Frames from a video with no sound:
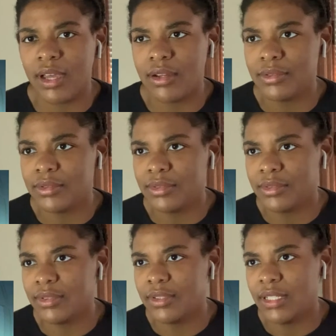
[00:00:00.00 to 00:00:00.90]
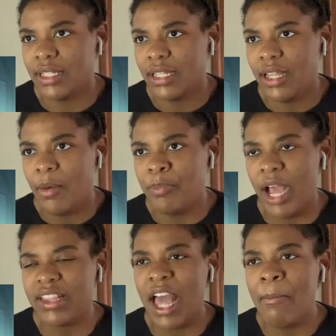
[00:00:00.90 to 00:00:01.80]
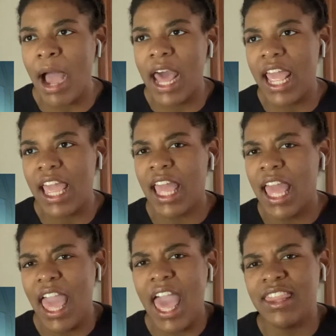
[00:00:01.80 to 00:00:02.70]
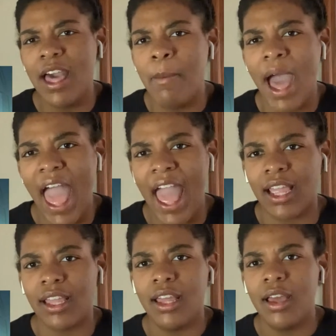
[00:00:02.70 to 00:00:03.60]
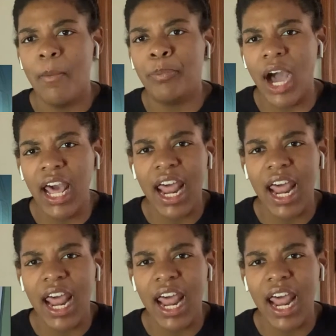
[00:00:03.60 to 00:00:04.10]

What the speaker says: You should tell the bank teller that he'll never see his family again if he does any funny business.